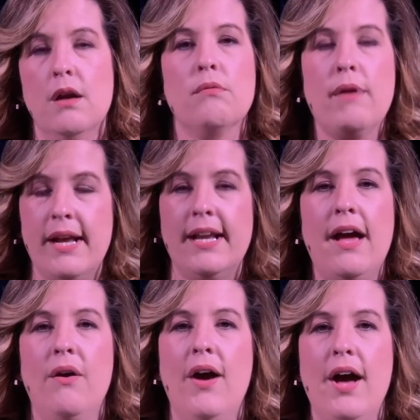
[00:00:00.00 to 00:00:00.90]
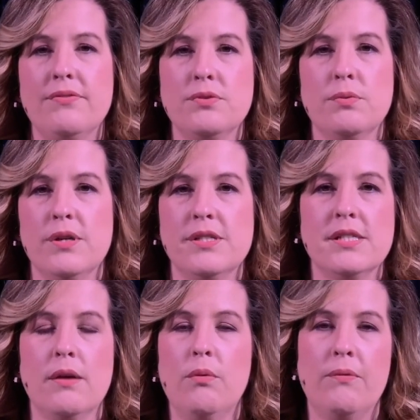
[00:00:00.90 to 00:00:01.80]
Right now,
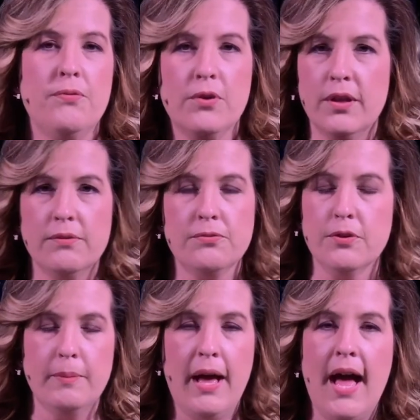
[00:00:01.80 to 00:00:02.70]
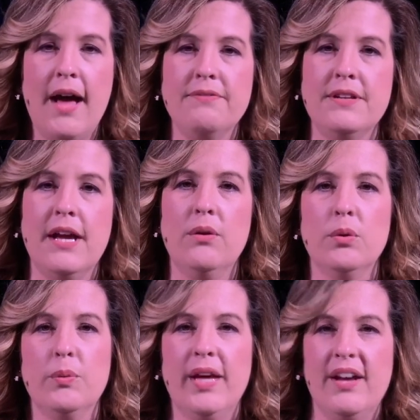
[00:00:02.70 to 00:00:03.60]
afterwards, for about half an
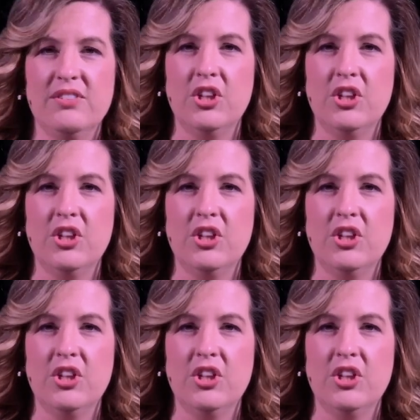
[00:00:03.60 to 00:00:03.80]
hour, we have a